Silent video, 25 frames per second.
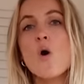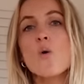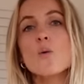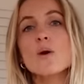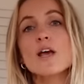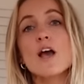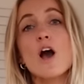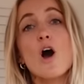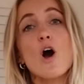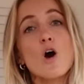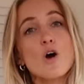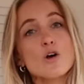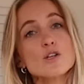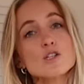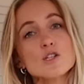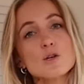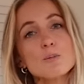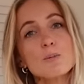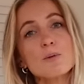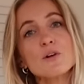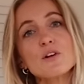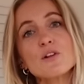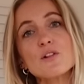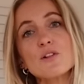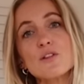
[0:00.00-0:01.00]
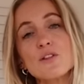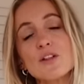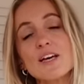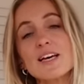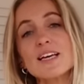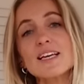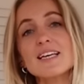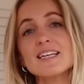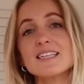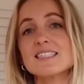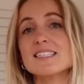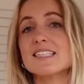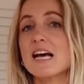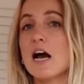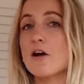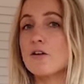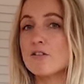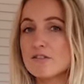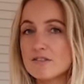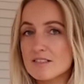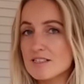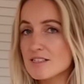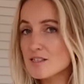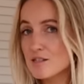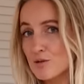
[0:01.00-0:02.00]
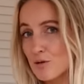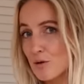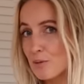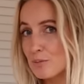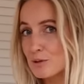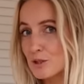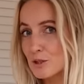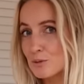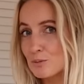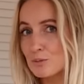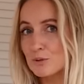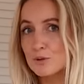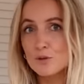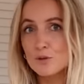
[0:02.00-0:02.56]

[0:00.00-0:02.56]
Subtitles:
We also put a link down in the description